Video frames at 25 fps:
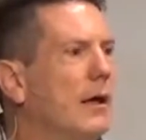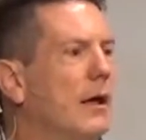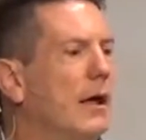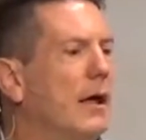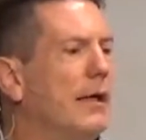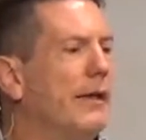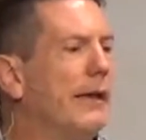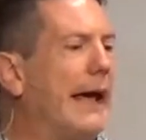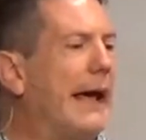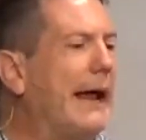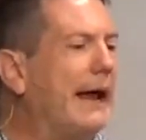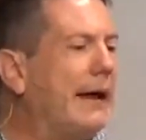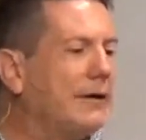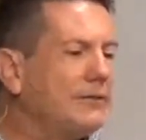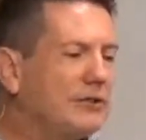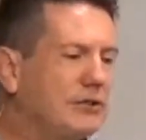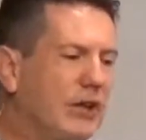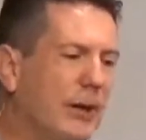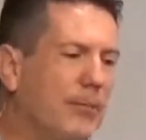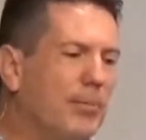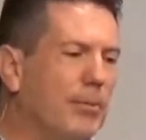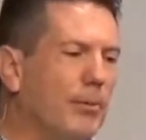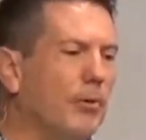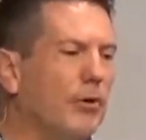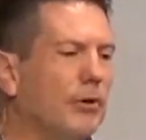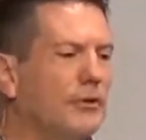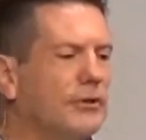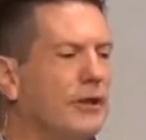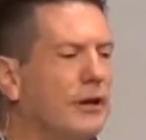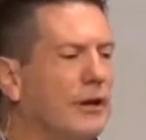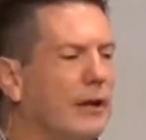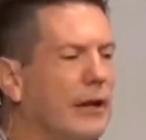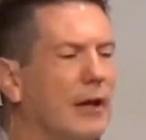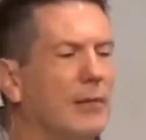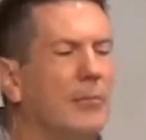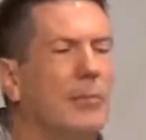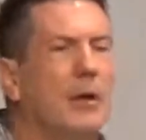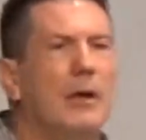And that housekeeper looked at
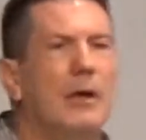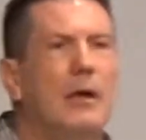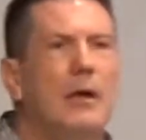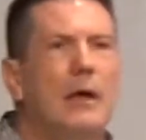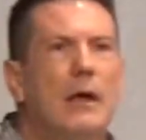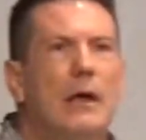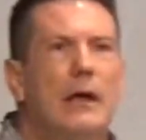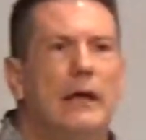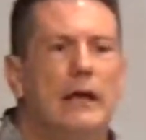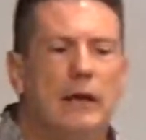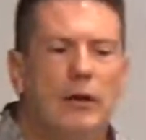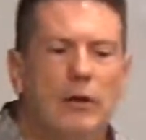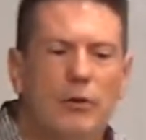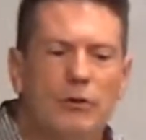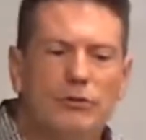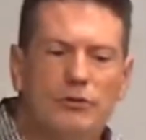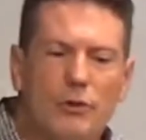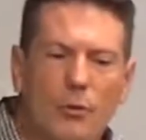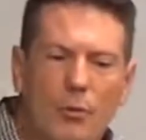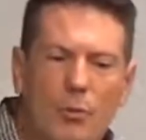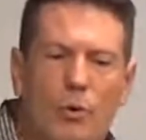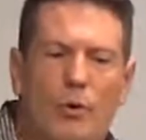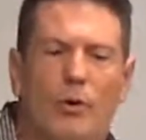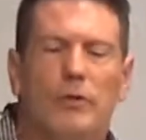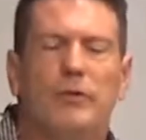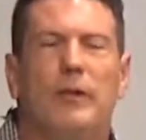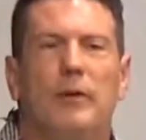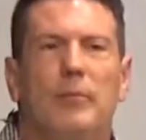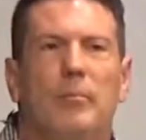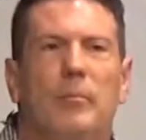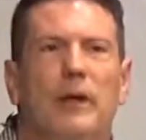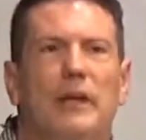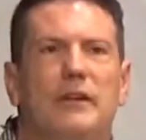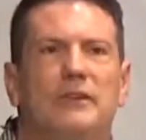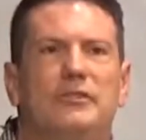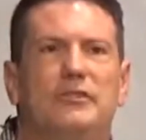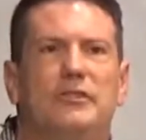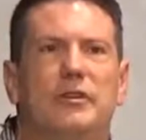him and he used the word that
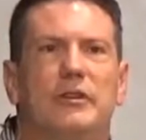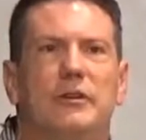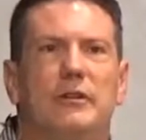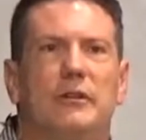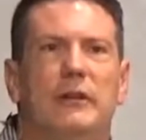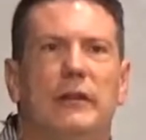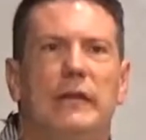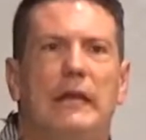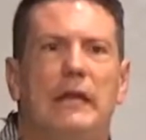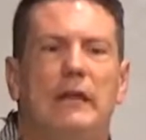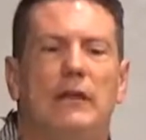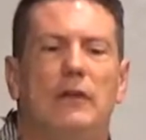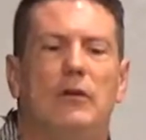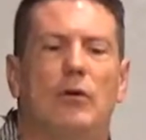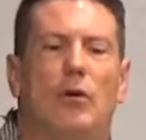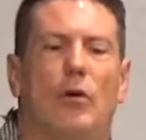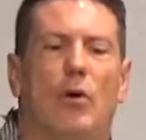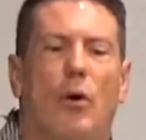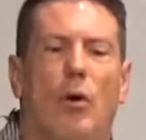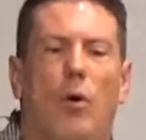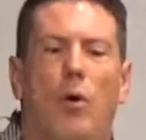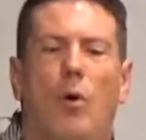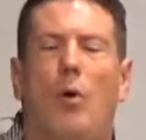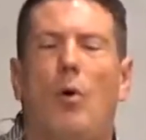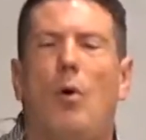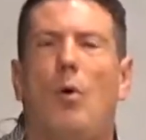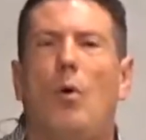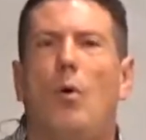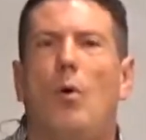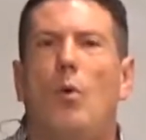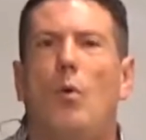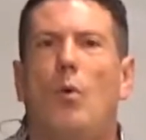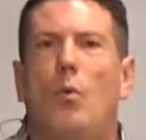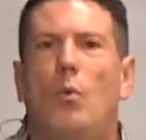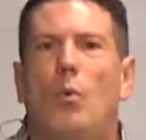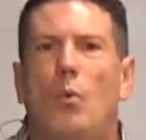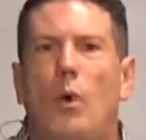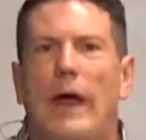means to lean your
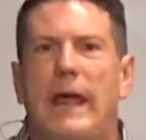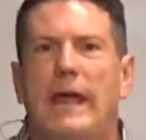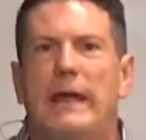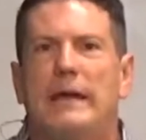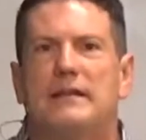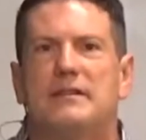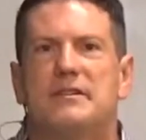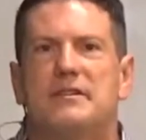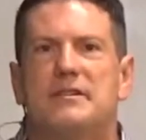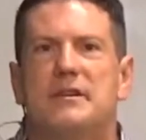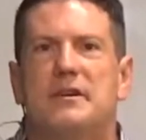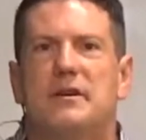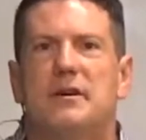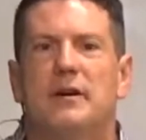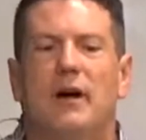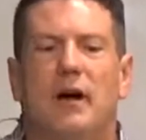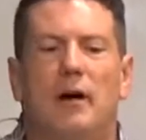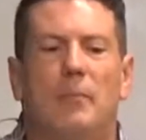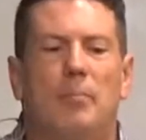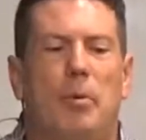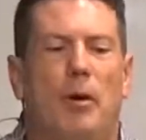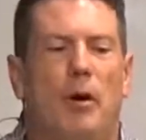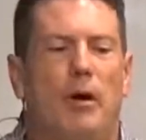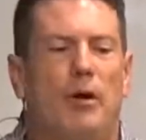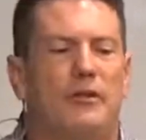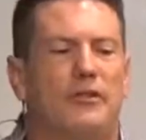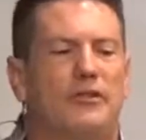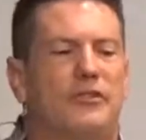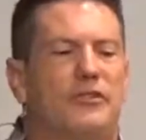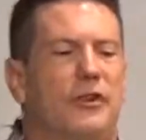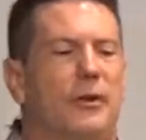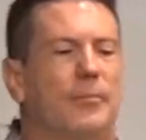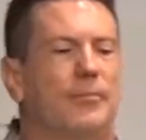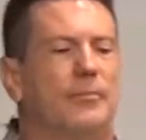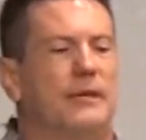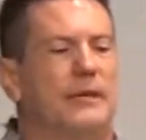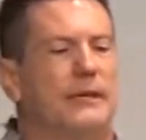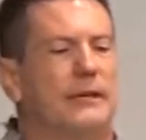whole weight upon
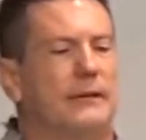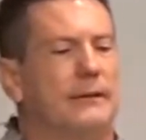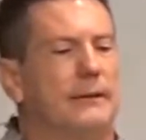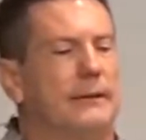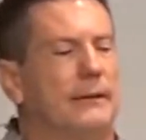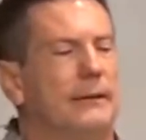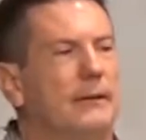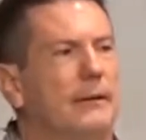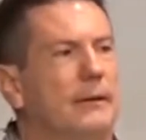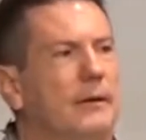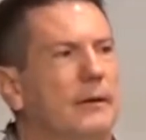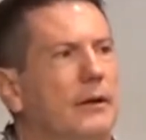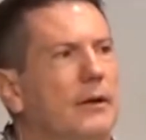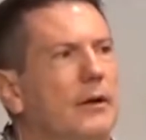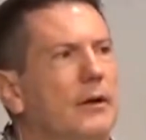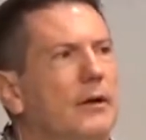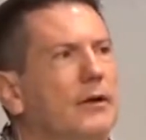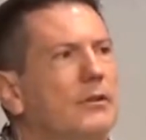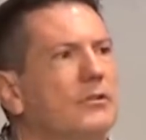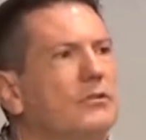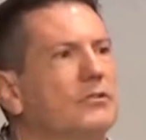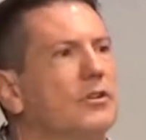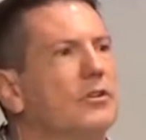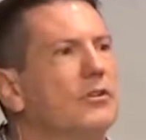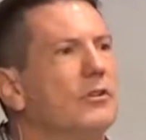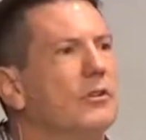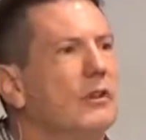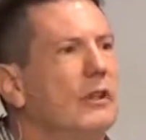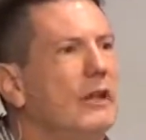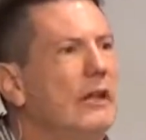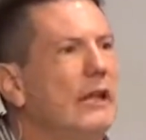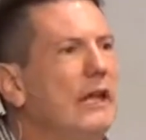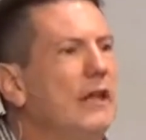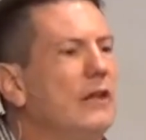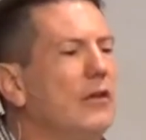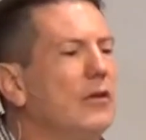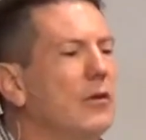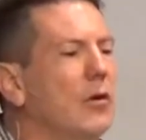something. To
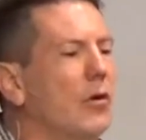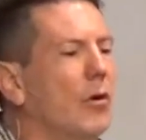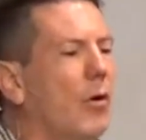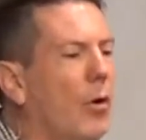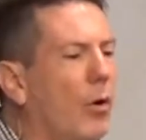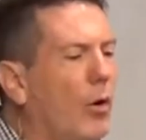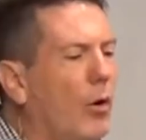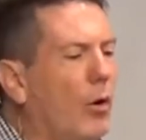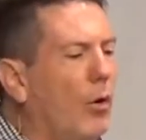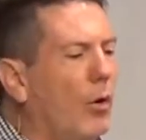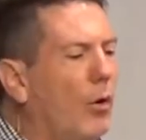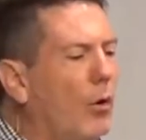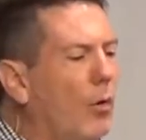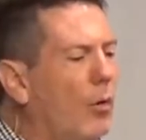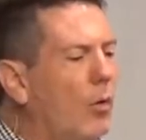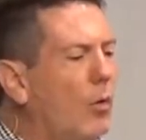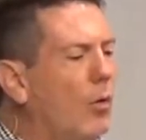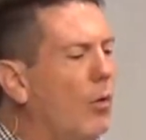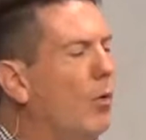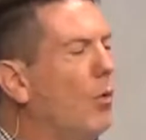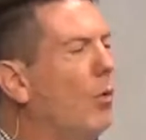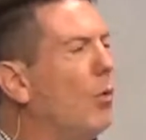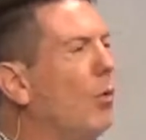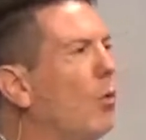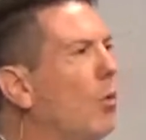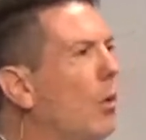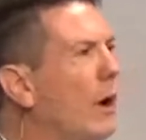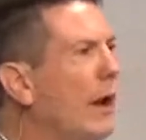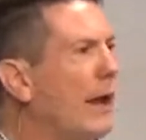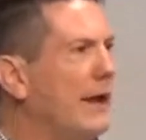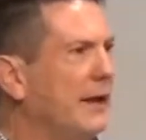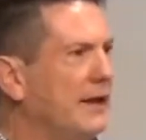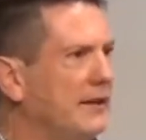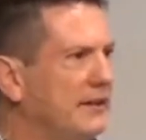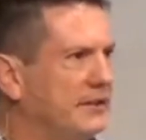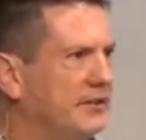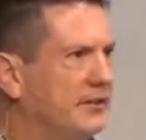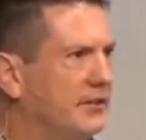lean your whole
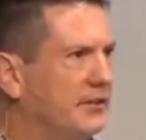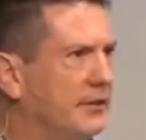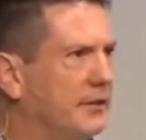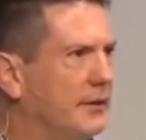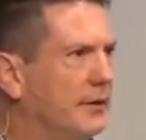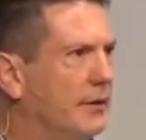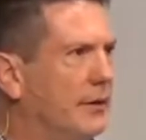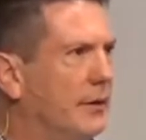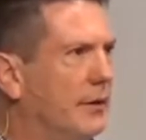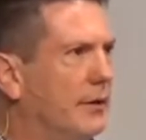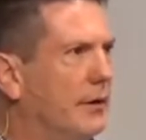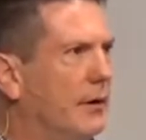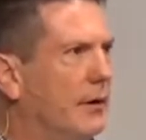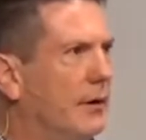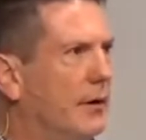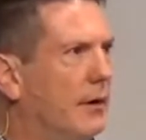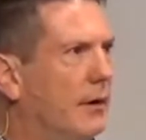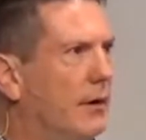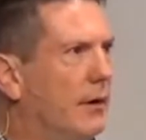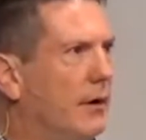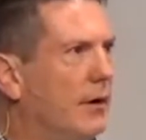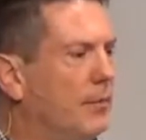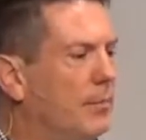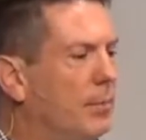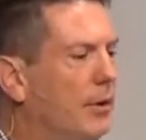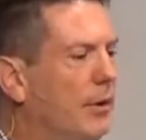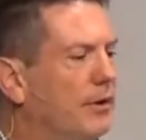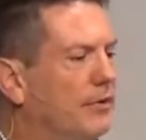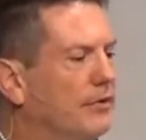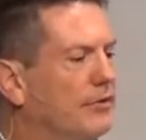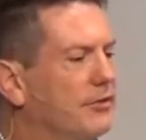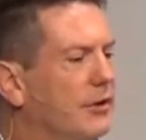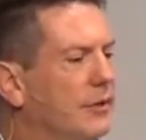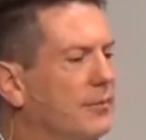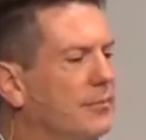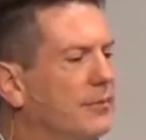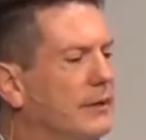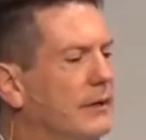weight upon
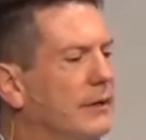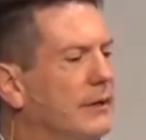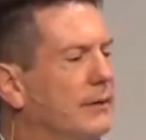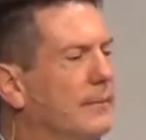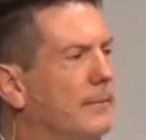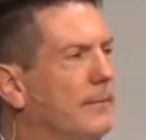something.